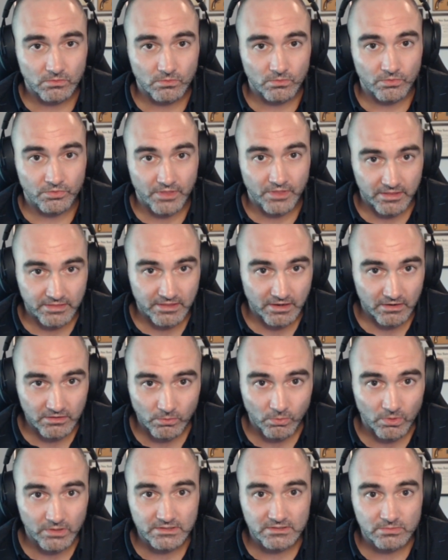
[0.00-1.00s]
th- they're the
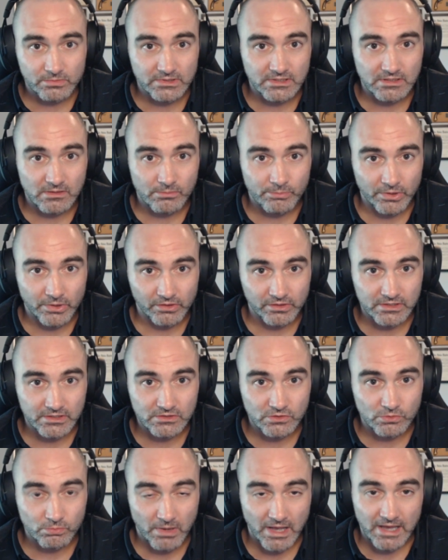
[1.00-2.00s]
ones with the ability
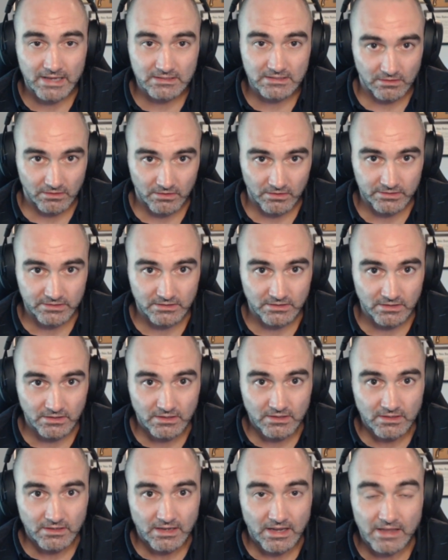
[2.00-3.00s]
to pass laws.
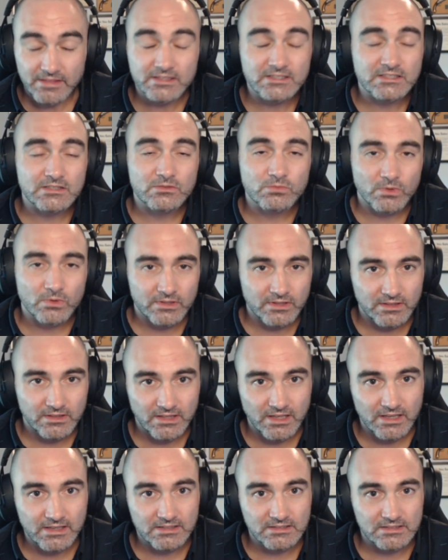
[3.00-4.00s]
And this is one of the
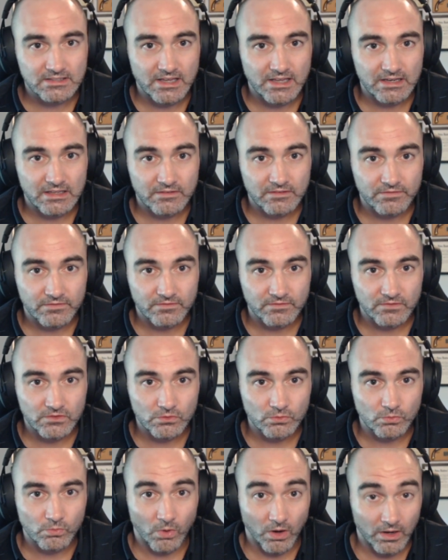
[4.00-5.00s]
things that, if
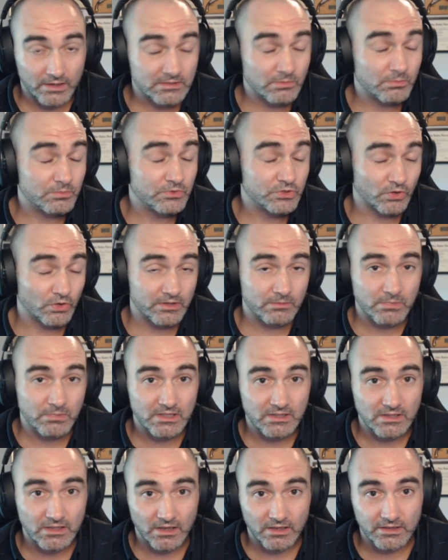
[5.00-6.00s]
you want to join
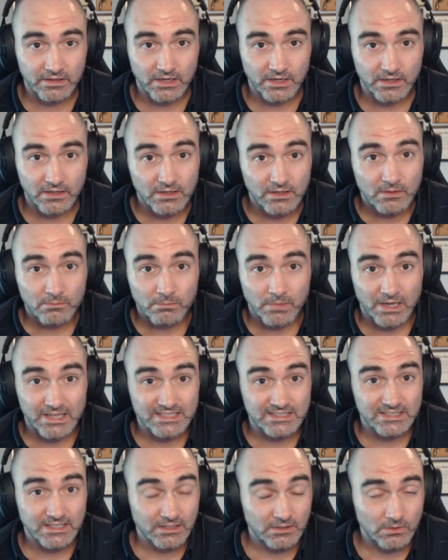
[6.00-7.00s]
me in my
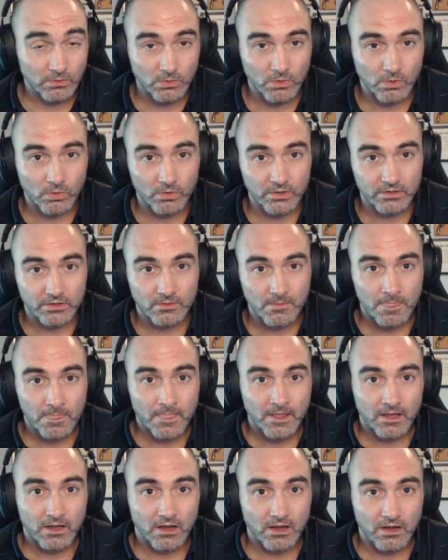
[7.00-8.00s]
cynical corner,
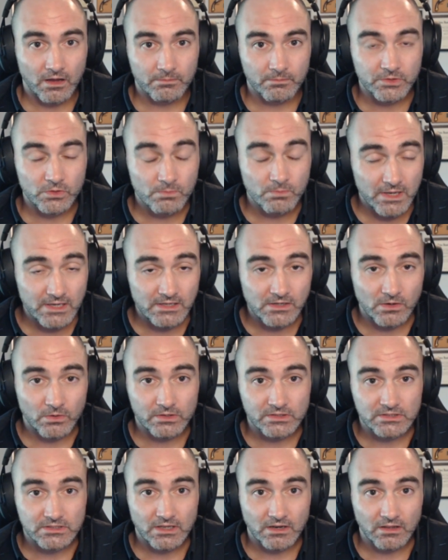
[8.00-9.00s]
um, you may
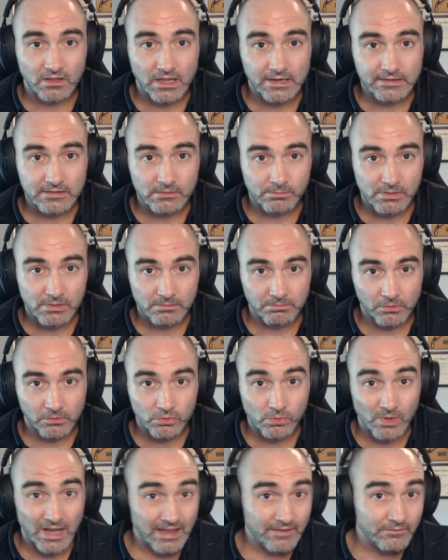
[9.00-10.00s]
notice that a lot of the people
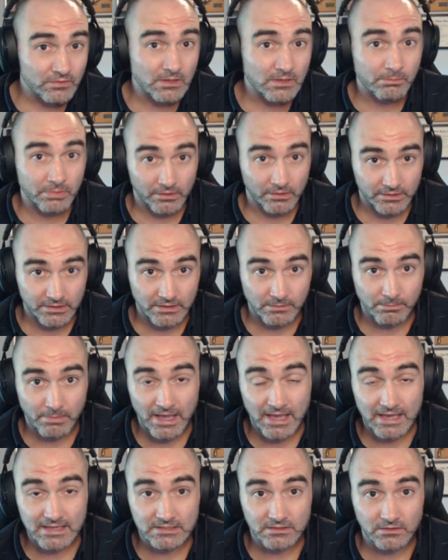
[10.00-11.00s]
who have the ability to
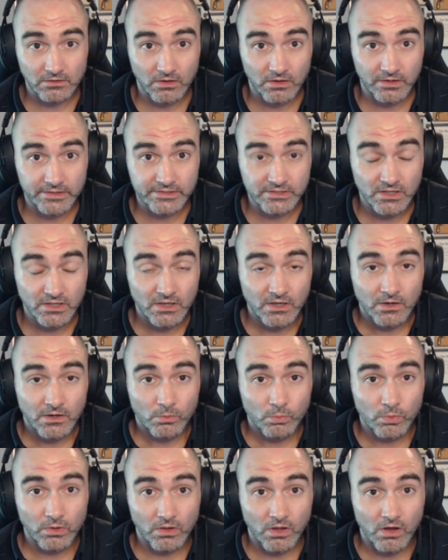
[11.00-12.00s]
pass laws
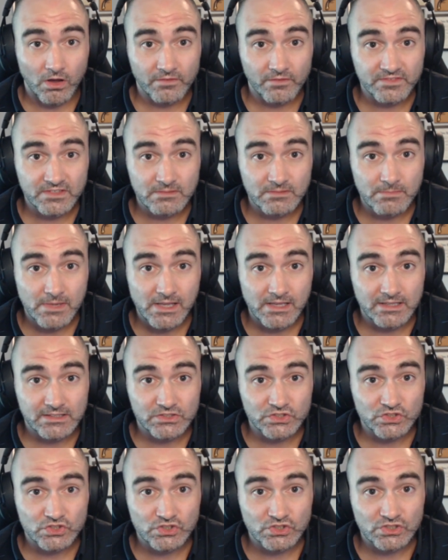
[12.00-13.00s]
will often make
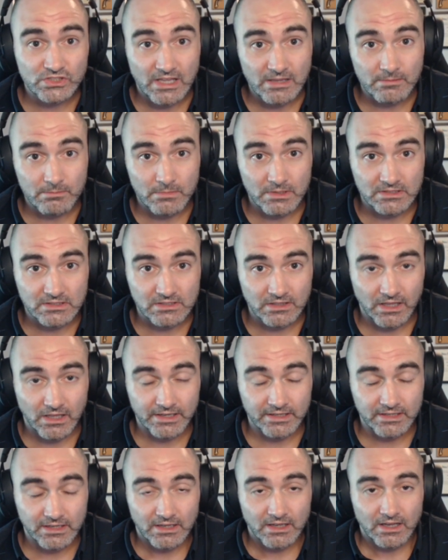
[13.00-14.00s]
statements
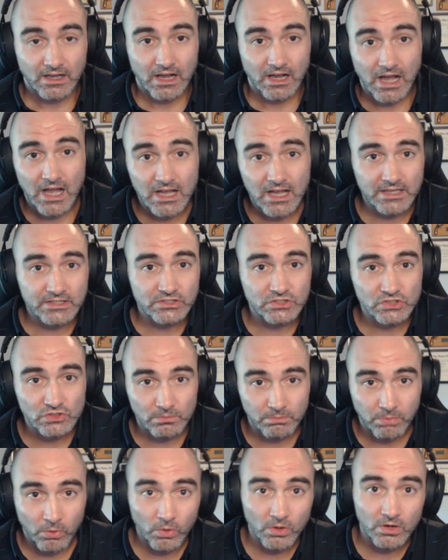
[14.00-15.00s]
like, I
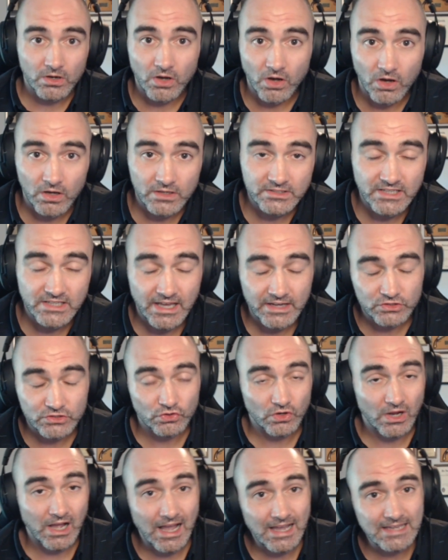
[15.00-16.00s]
support cause X
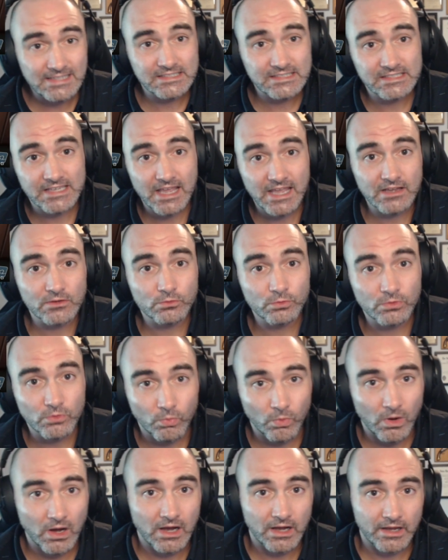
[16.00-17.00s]
or I stand with
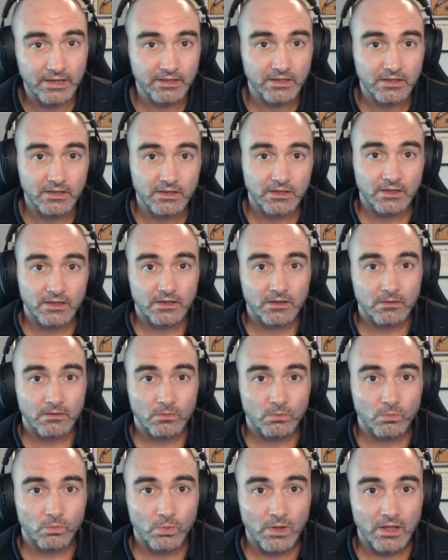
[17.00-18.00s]
Y.
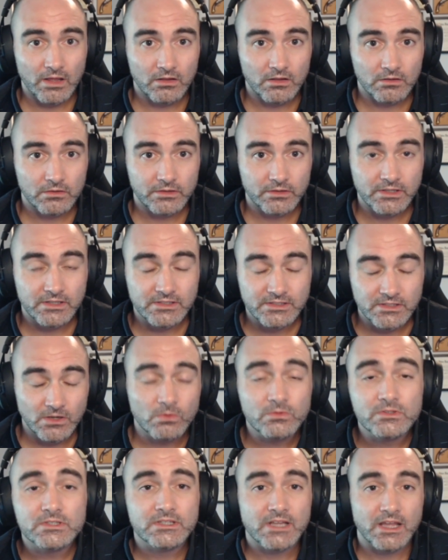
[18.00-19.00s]
Well, you
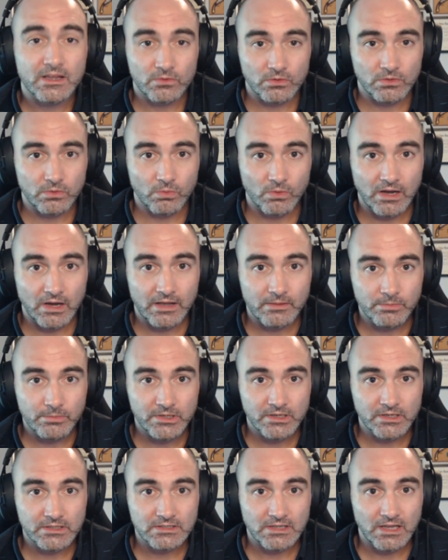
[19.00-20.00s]
don't stand with Y
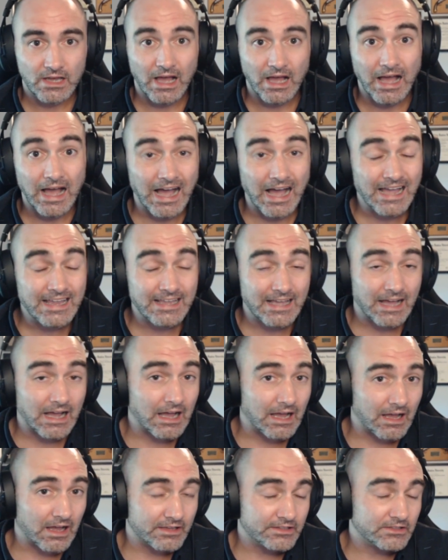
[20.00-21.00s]
because I,
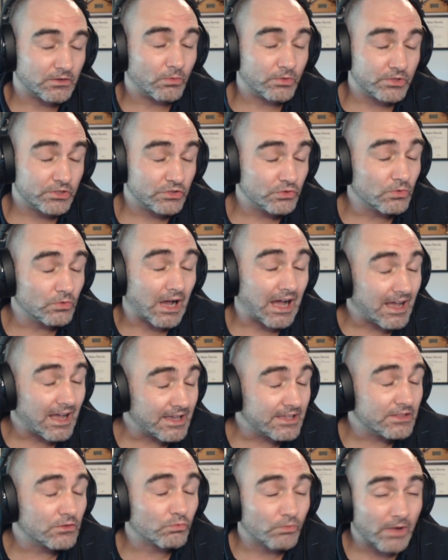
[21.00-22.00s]
you know, you,
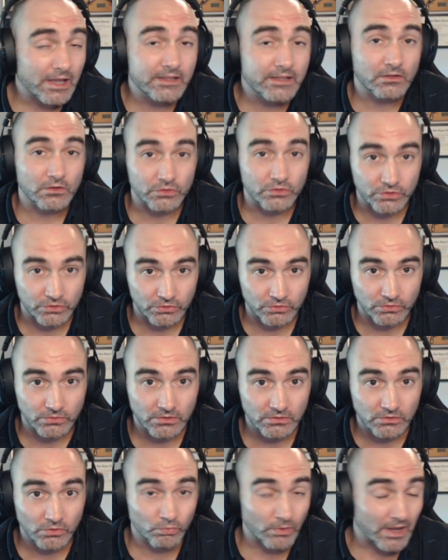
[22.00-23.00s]
I, the regular dude,
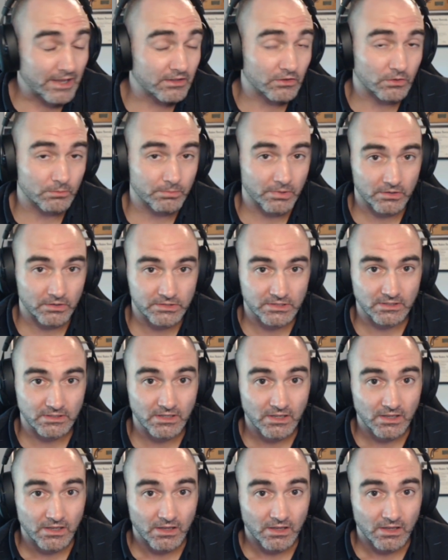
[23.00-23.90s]
the regular person,